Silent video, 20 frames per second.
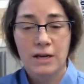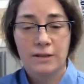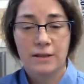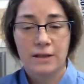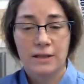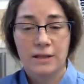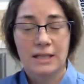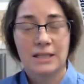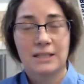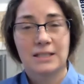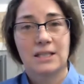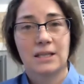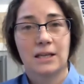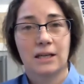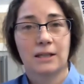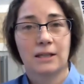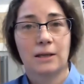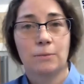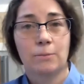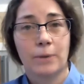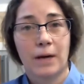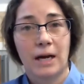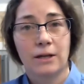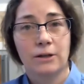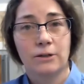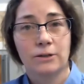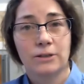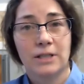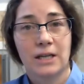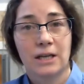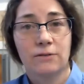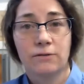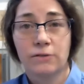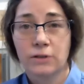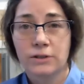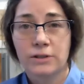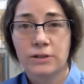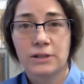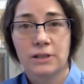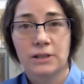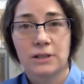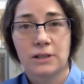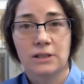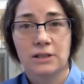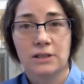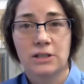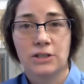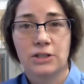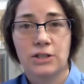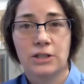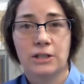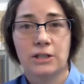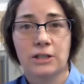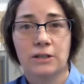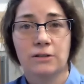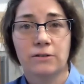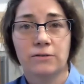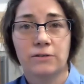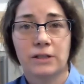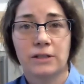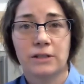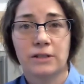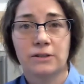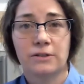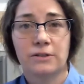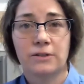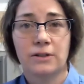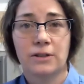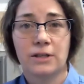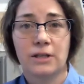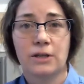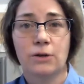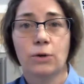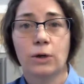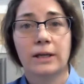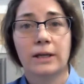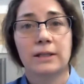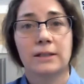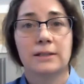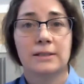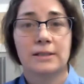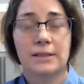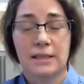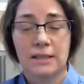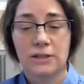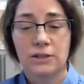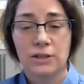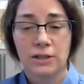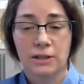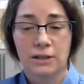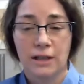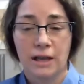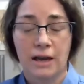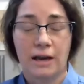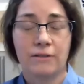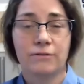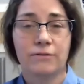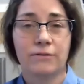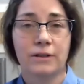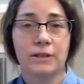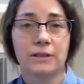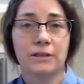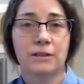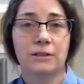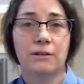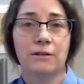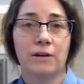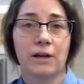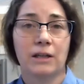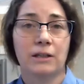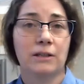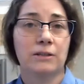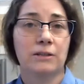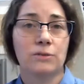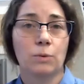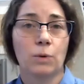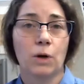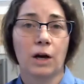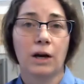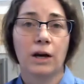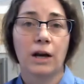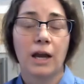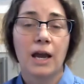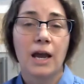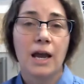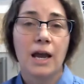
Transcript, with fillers: The Nantucket Biodiversity Initiative is the organization that funded Greg's work.